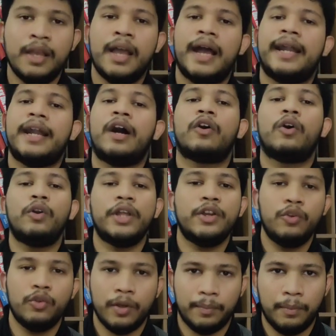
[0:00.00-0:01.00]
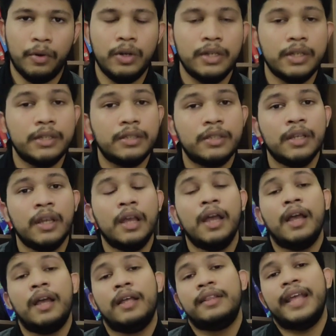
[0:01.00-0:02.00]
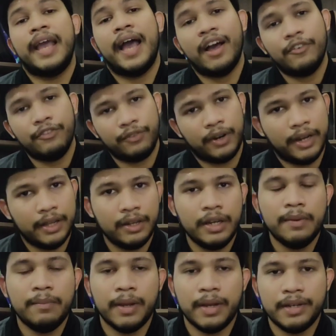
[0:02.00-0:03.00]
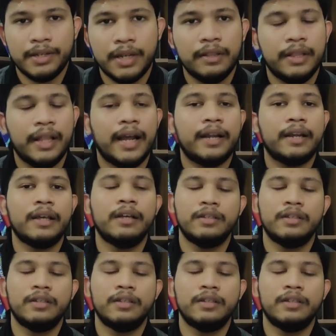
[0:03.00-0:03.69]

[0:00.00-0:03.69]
And according to the police, they have clearly mentioned that